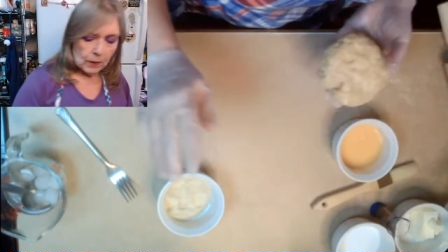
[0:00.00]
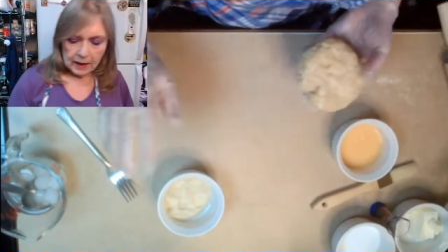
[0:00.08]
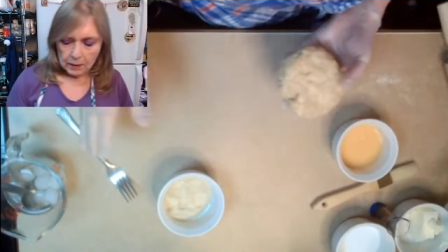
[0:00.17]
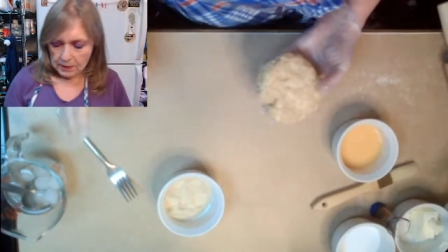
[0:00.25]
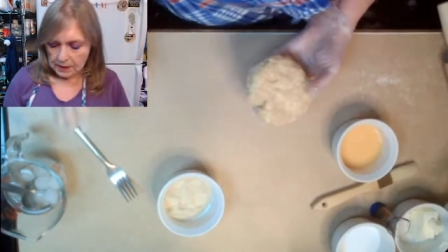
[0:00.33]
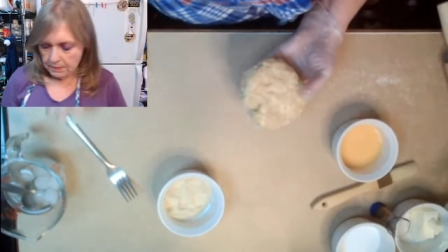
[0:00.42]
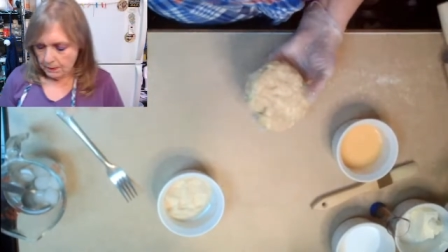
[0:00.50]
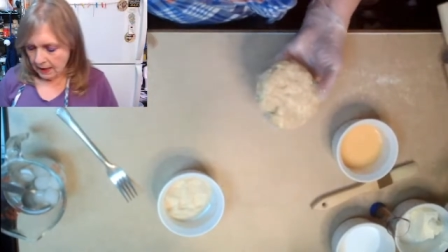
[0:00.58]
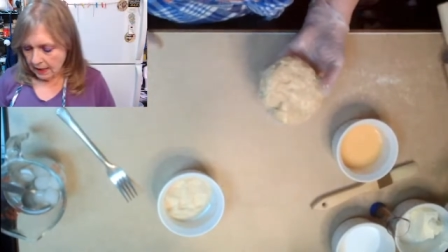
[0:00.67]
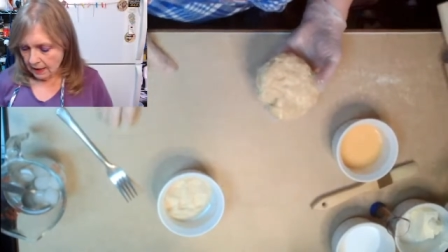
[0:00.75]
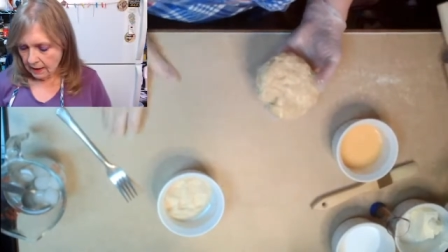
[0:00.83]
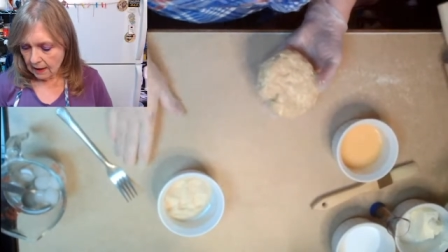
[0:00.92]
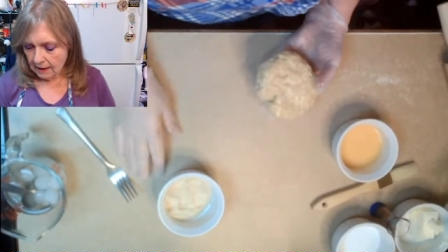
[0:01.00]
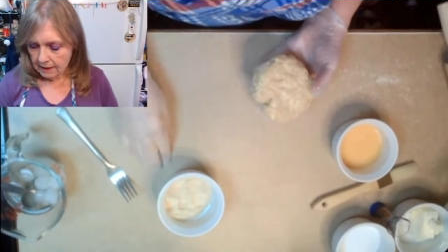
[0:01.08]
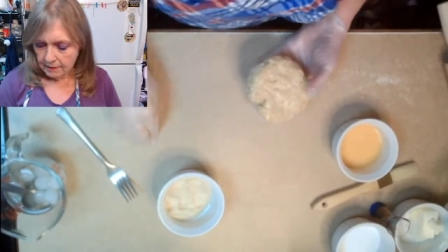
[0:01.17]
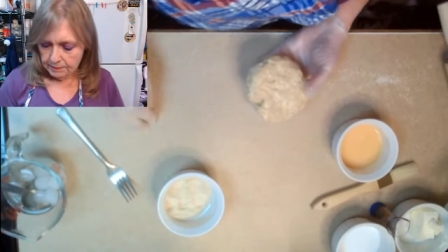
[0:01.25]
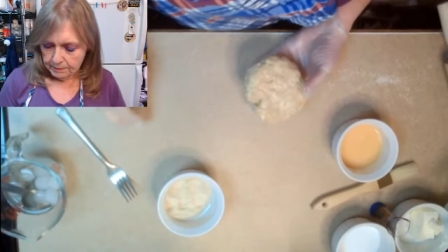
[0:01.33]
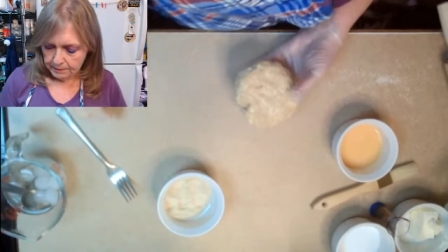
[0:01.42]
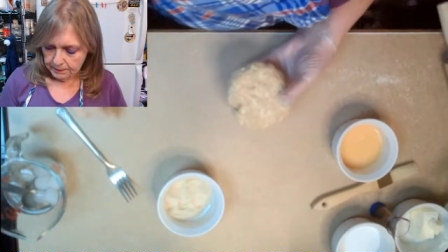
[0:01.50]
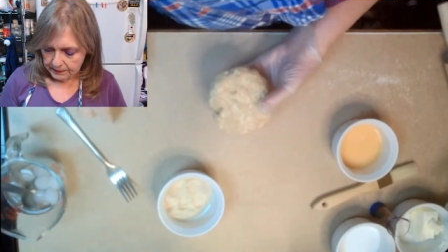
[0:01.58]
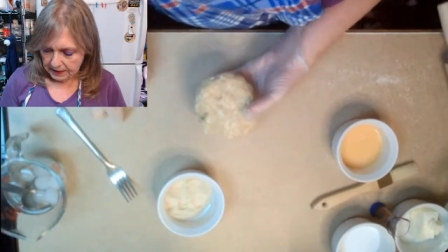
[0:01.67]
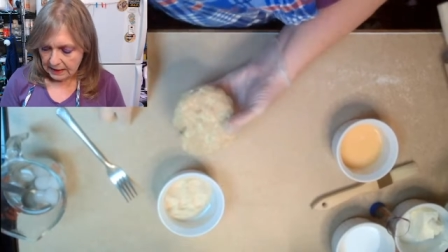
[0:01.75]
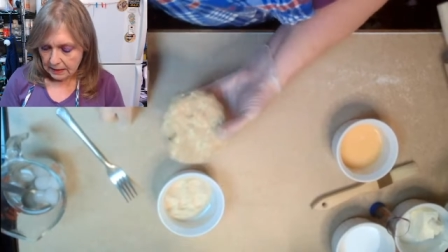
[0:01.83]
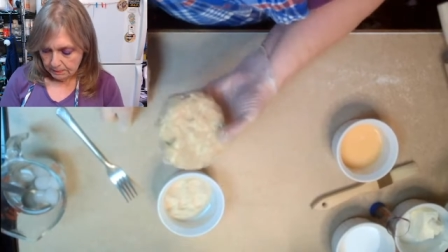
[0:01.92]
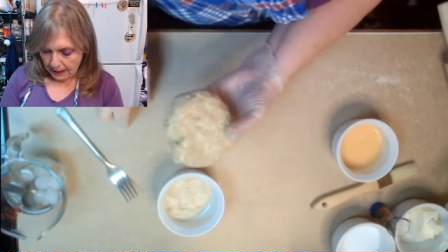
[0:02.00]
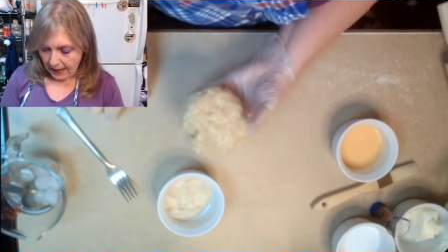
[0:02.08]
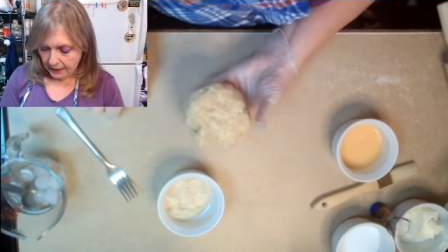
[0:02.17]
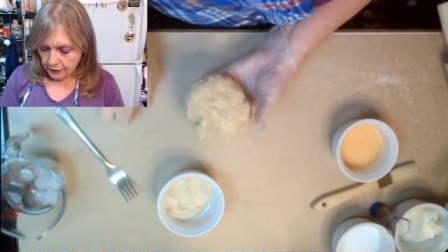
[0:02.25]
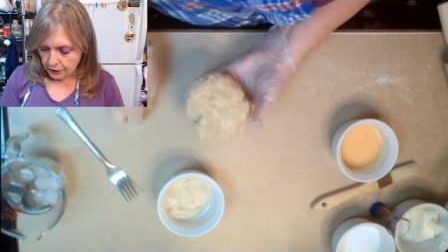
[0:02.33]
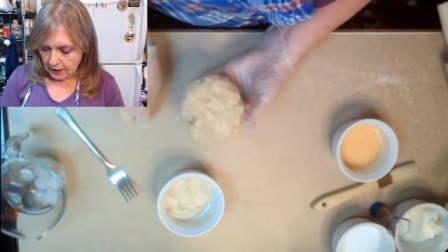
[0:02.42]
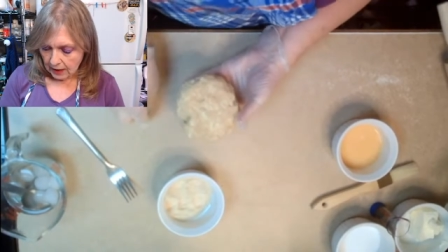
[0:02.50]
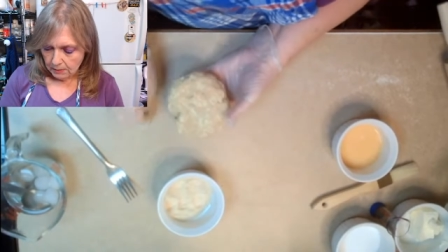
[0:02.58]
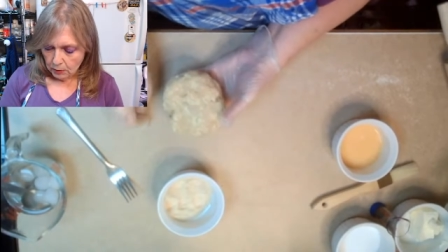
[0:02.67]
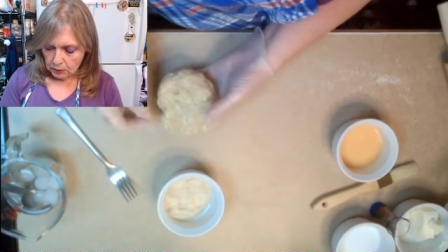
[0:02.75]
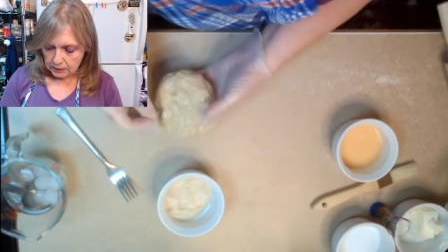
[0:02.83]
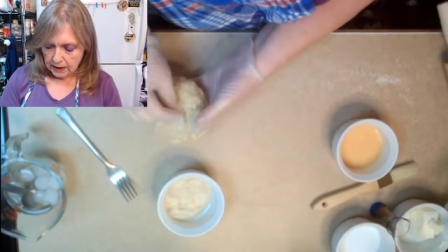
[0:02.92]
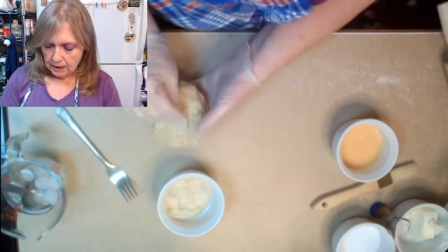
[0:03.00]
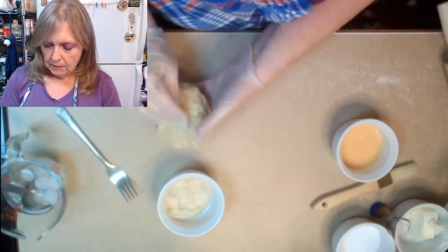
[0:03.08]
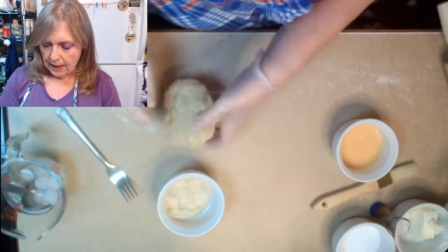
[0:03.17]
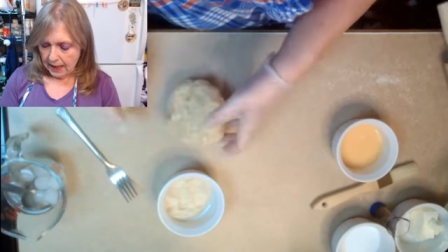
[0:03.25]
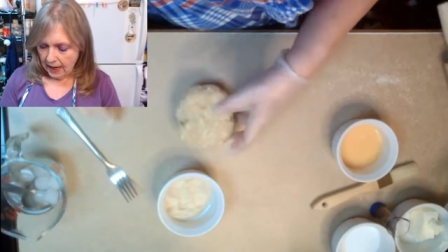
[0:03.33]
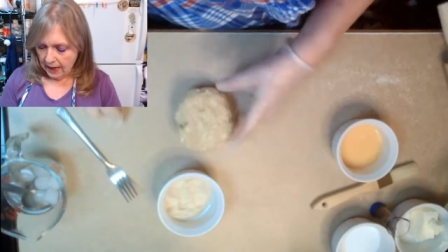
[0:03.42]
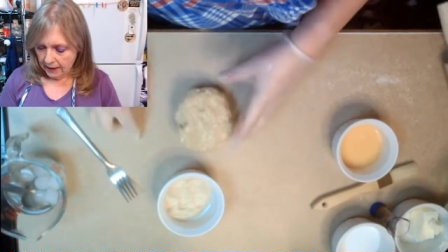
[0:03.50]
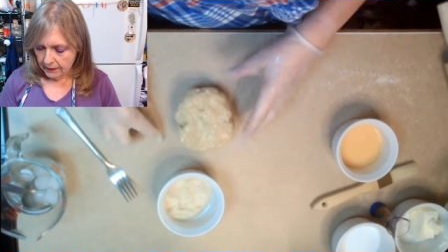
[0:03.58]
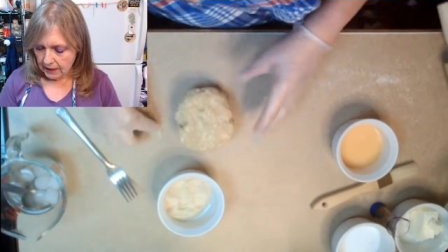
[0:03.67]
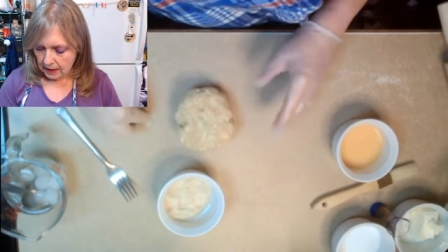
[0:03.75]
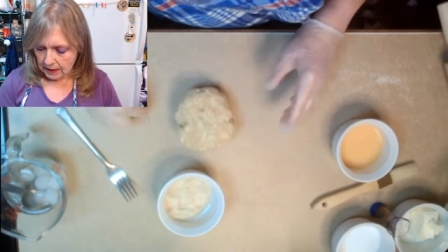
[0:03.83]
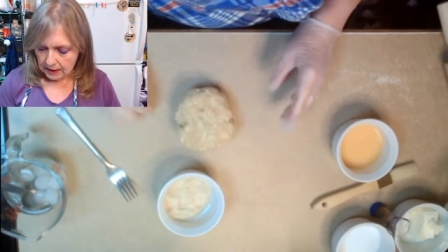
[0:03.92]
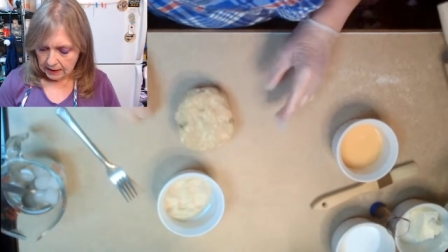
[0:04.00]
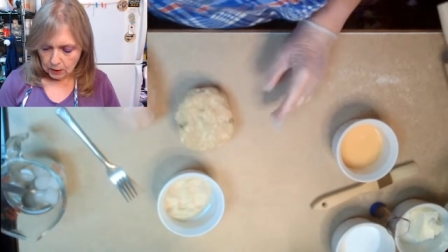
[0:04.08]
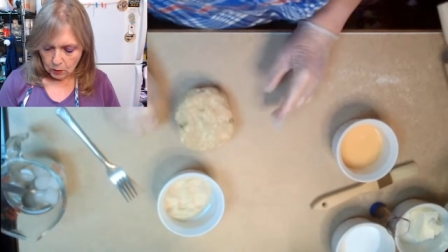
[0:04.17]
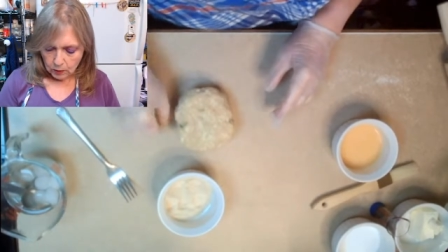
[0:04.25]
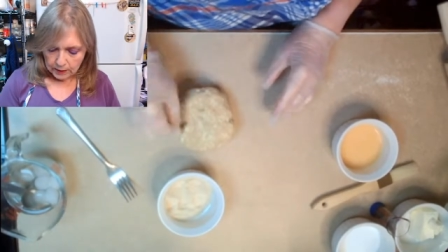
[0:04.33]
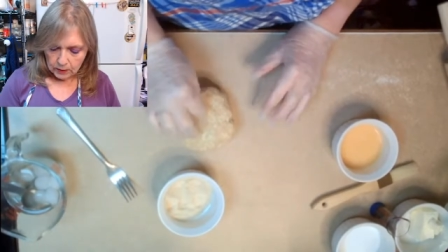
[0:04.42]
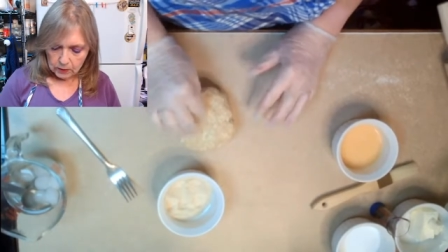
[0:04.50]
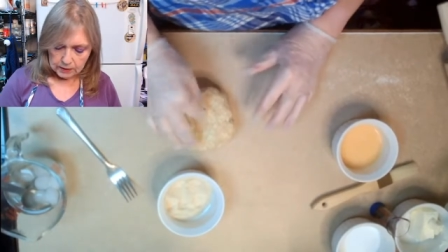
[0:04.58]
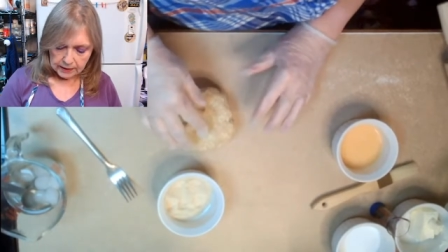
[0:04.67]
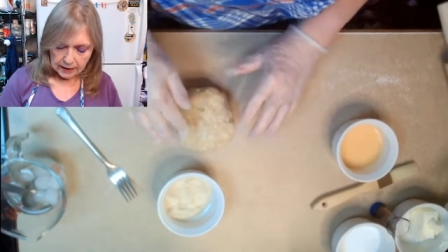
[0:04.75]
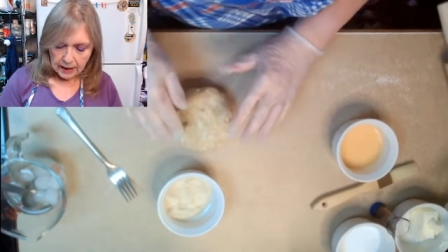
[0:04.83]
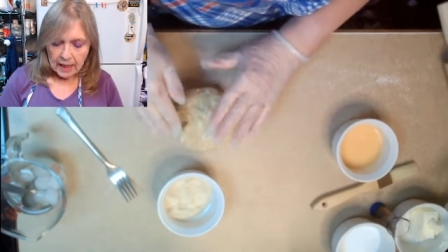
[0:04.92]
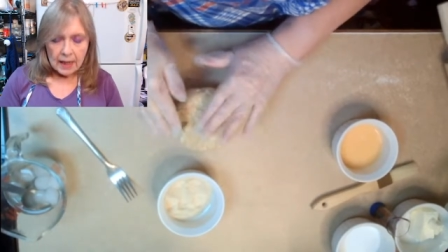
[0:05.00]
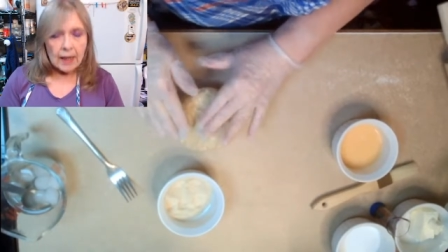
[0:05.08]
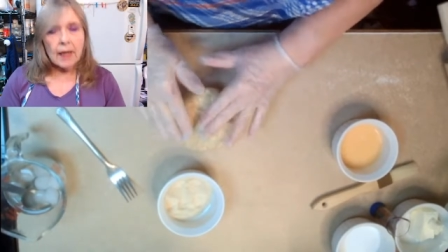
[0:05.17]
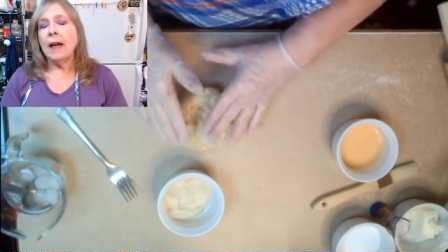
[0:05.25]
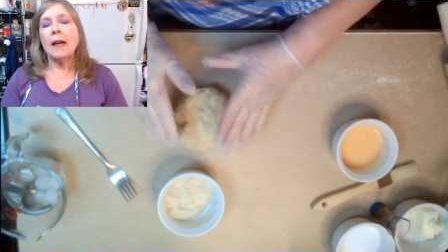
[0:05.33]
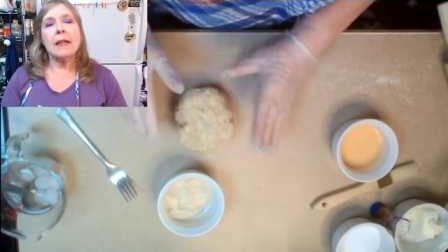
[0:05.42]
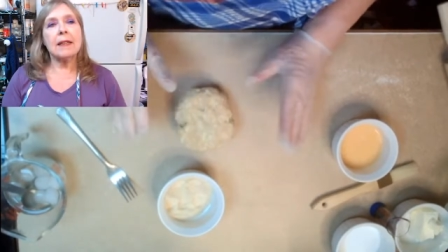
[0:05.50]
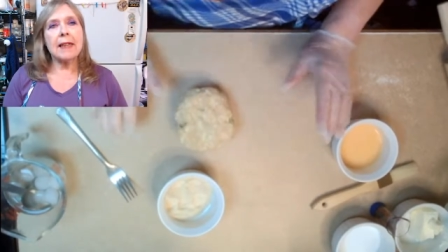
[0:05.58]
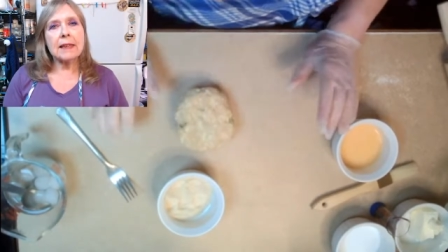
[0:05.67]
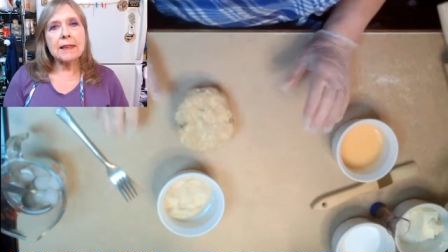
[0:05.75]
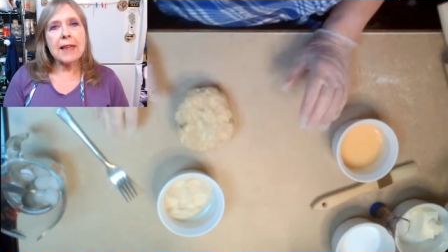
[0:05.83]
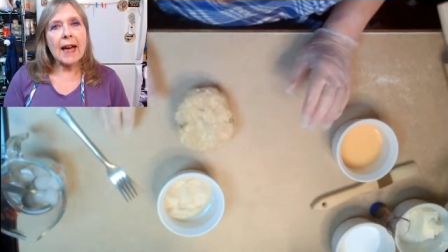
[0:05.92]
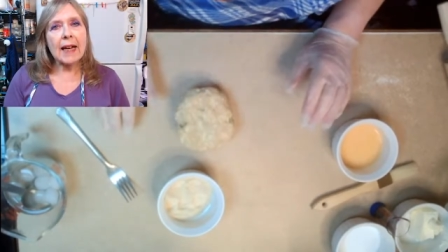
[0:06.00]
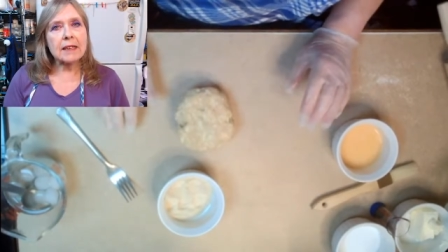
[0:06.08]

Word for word: when I was making a, uh, this batch that I'm holding in my hand that I need to quit holding, Dell